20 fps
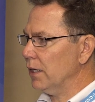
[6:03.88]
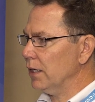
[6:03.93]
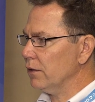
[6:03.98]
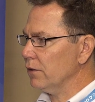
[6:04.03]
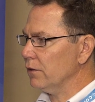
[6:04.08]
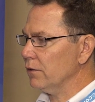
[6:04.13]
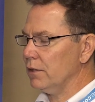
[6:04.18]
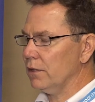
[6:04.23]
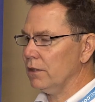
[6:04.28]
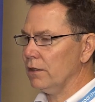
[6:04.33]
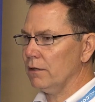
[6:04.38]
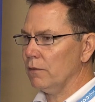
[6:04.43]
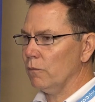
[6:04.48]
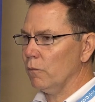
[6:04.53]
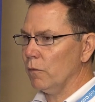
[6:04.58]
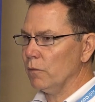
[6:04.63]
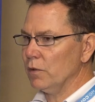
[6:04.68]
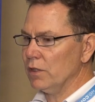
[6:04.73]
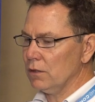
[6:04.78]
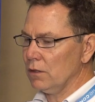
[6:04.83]
makers here.
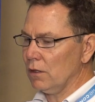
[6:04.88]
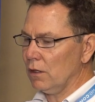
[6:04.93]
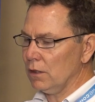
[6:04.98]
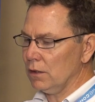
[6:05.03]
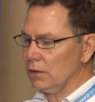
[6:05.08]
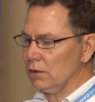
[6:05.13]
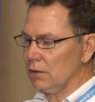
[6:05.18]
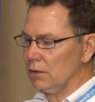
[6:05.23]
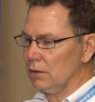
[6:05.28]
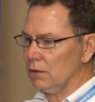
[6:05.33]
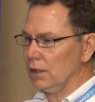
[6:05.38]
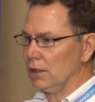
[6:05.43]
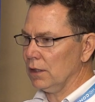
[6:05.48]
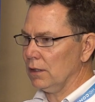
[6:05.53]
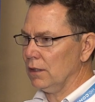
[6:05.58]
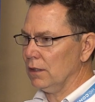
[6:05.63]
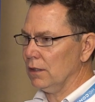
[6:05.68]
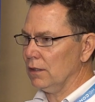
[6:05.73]
And when we started to look at